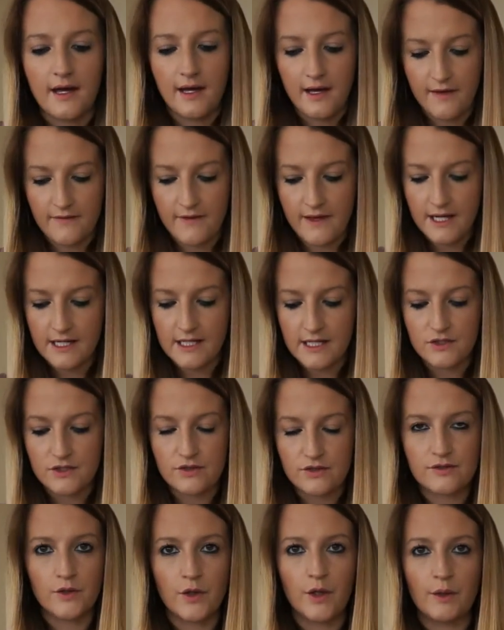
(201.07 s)
And then it
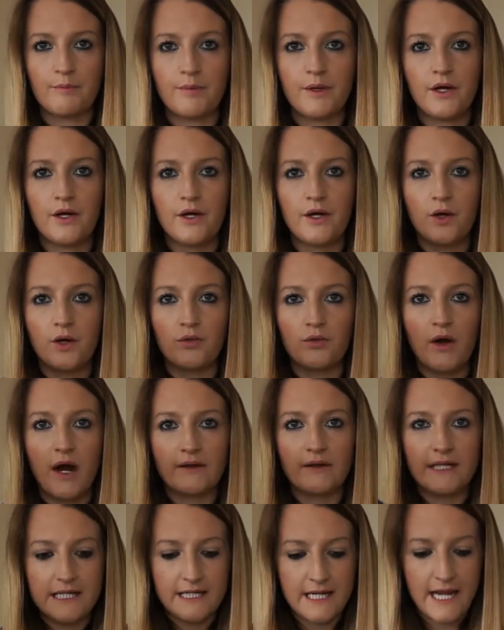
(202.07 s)
does up
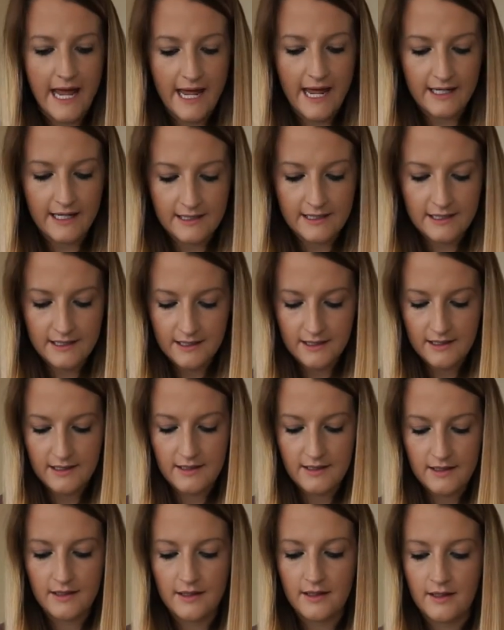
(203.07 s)
around the neck
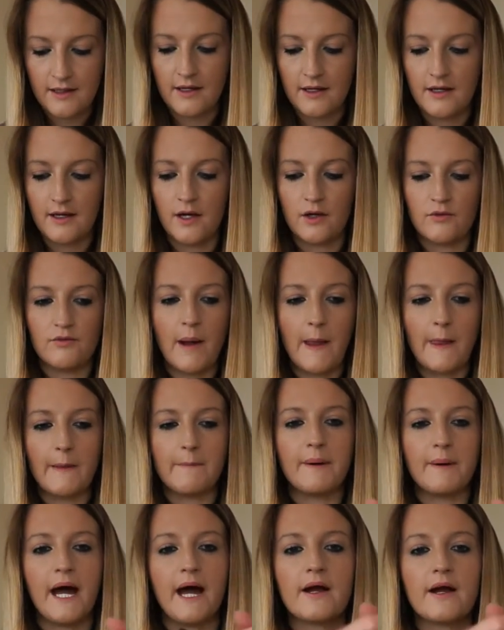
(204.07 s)
and around the
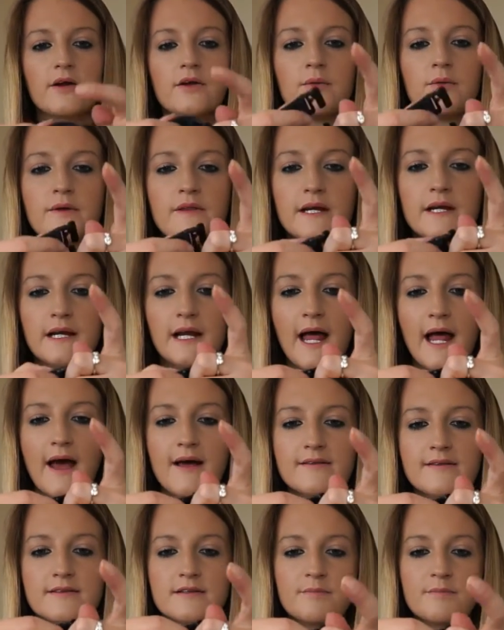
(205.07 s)
back with a
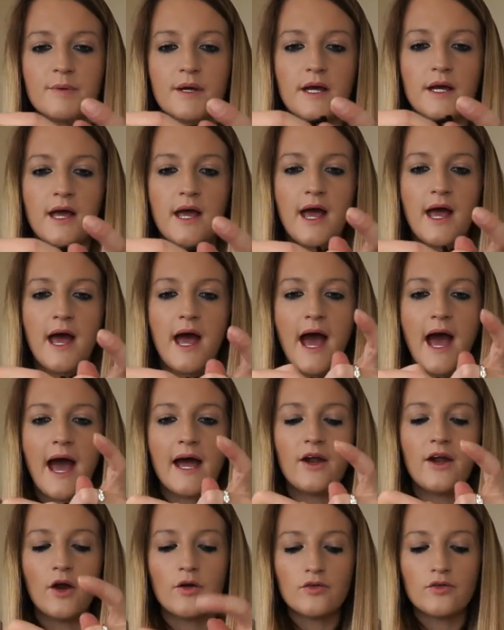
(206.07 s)
clasp.
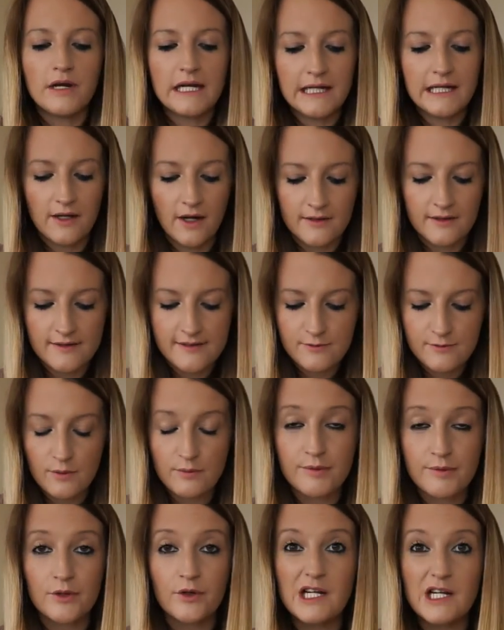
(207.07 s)
And I really like this one
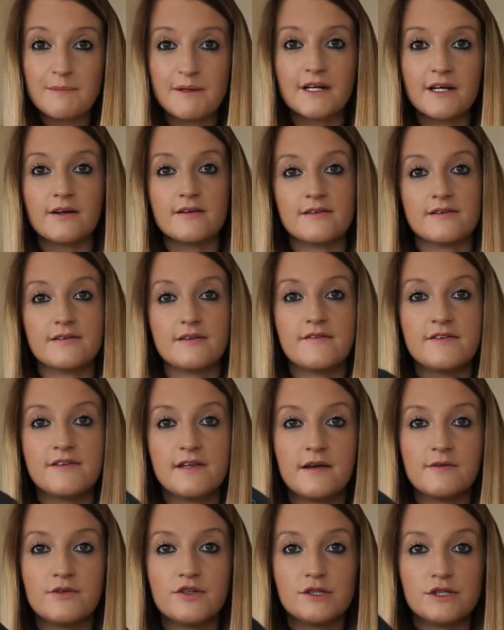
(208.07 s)
purely because, as I've
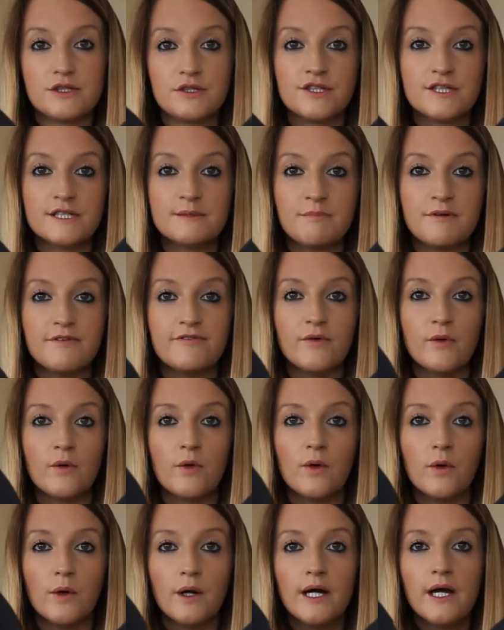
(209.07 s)
said just
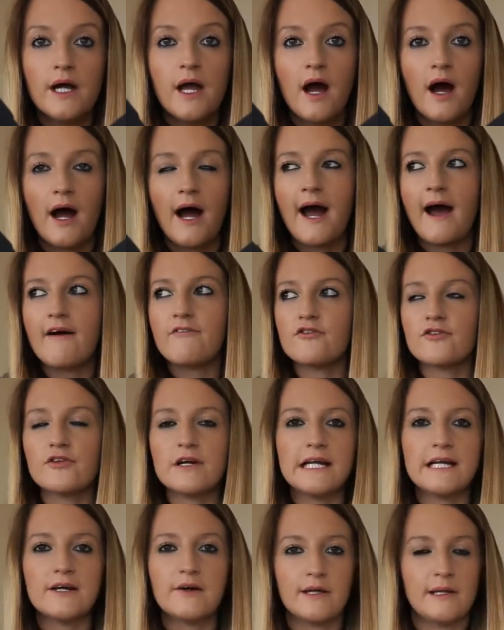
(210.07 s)
before, I haven't
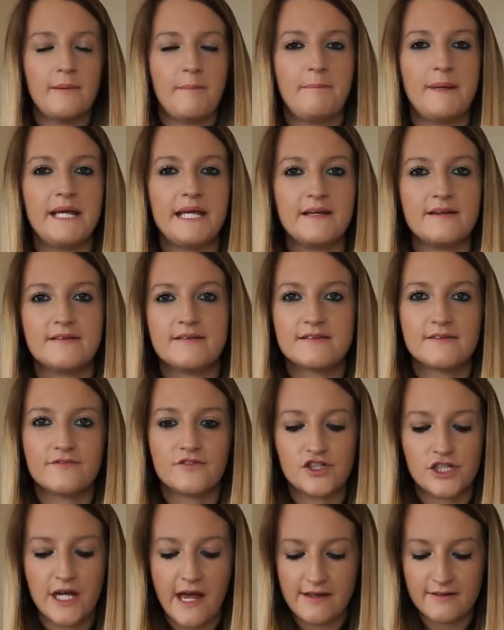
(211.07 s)
really got the biggest of
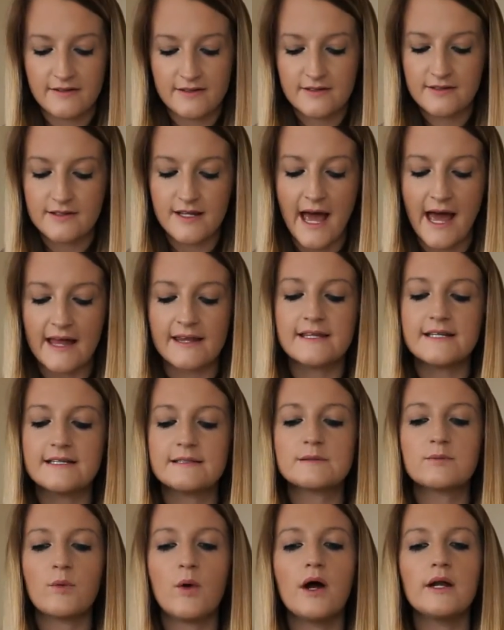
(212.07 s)
chests. And
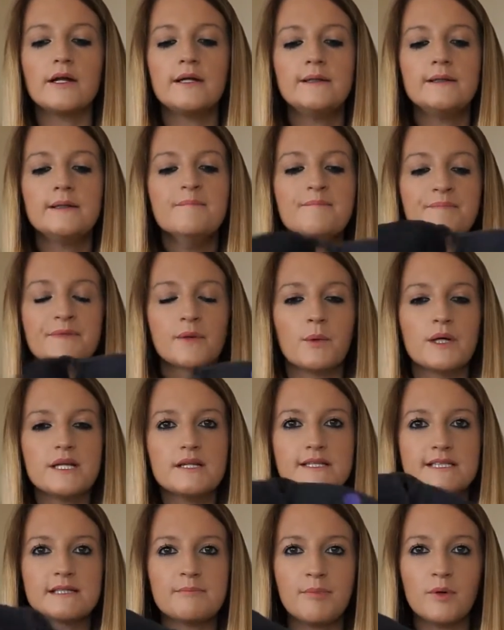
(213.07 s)
this one, with
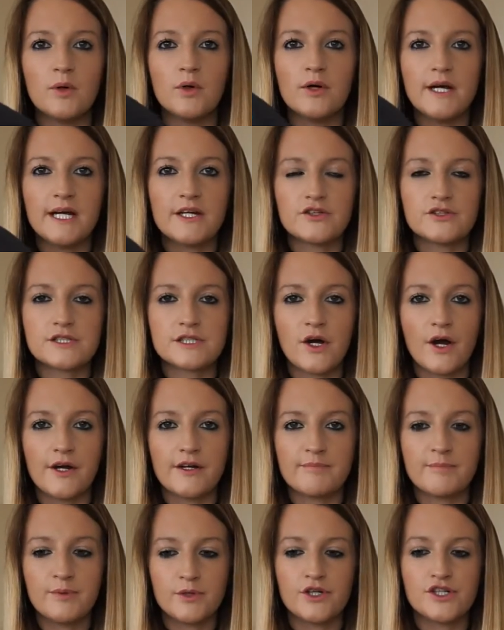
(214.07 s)
the support, it just kind
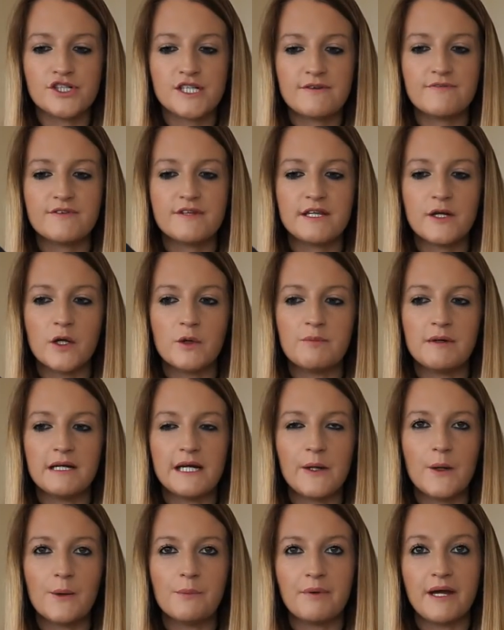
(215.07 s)
of pushed everything up a
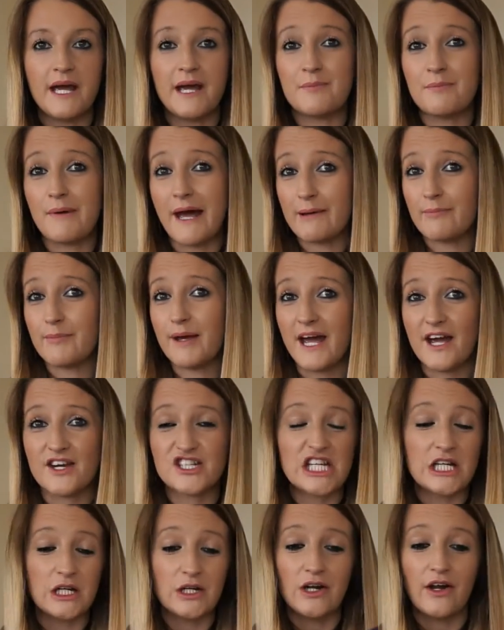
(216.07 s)
little bit and made me
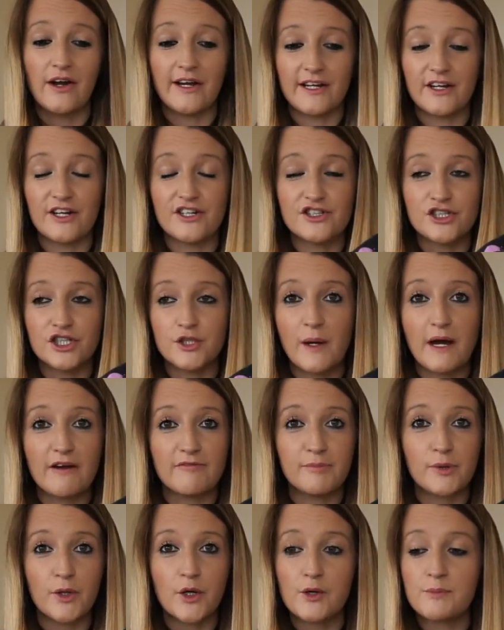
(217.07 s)
actually look like I do have
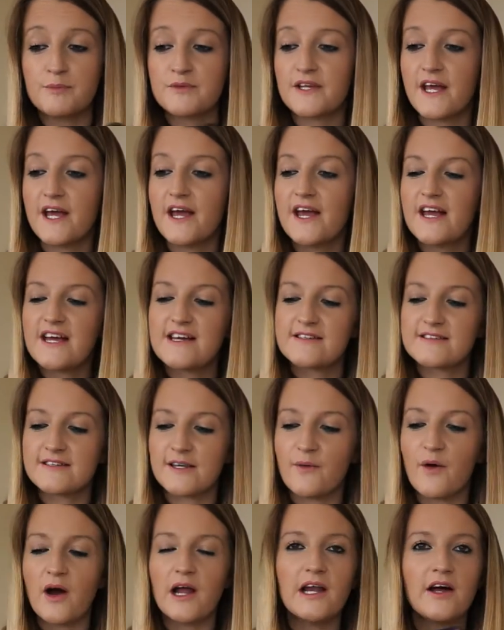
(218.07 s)
boobs. So
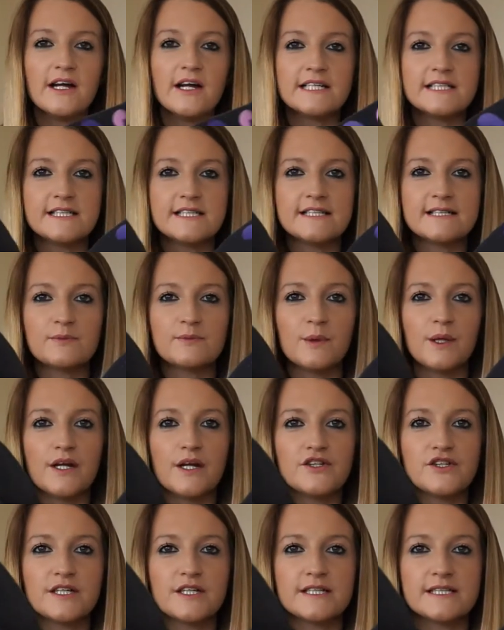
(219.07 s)
I liked this one.
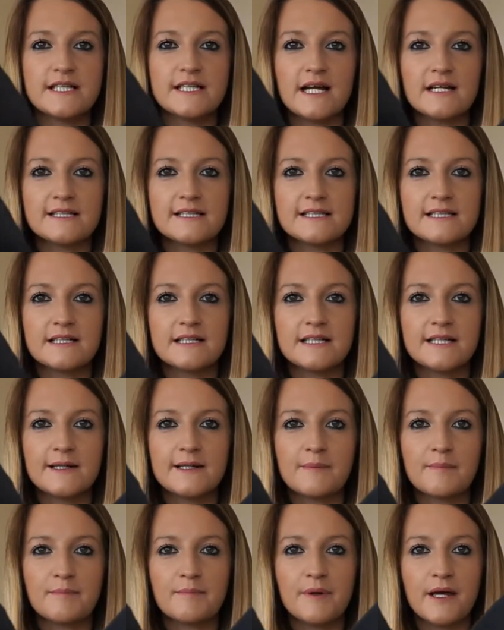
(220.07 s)
As you can tell, it's a
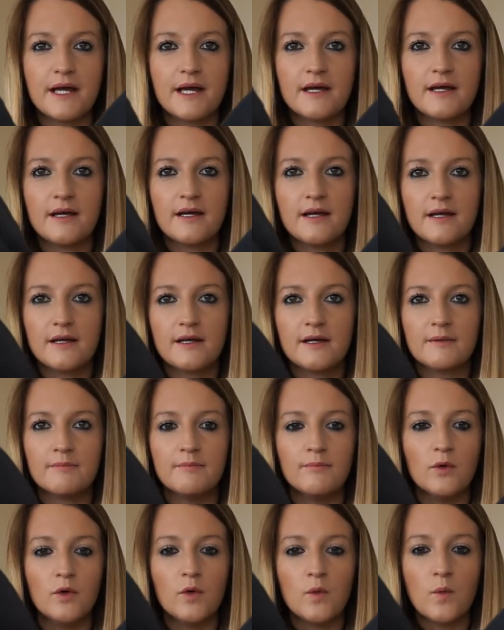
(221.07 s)
little bit
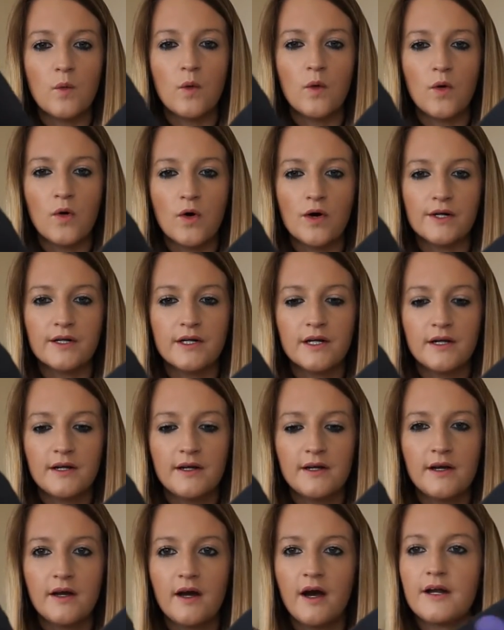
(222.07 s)
more worn.
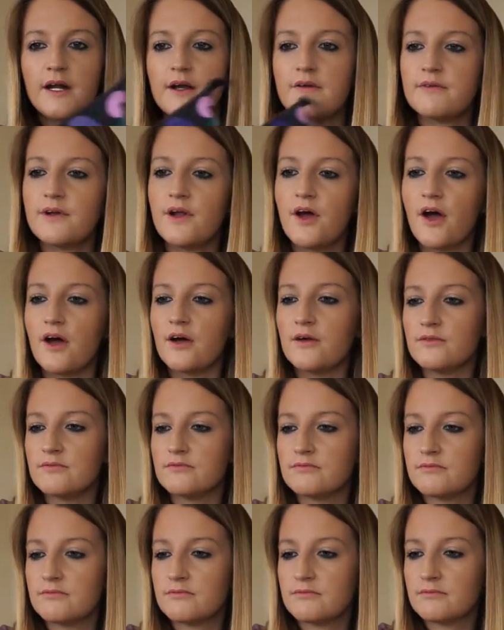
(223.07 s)
I don't know.
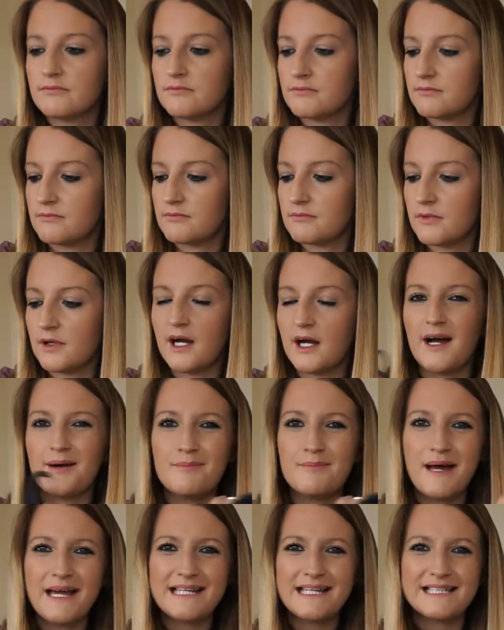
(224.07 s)
I
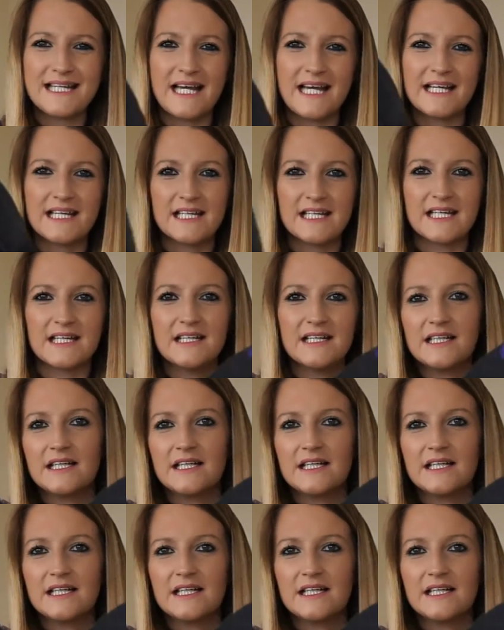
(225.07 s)
may take it.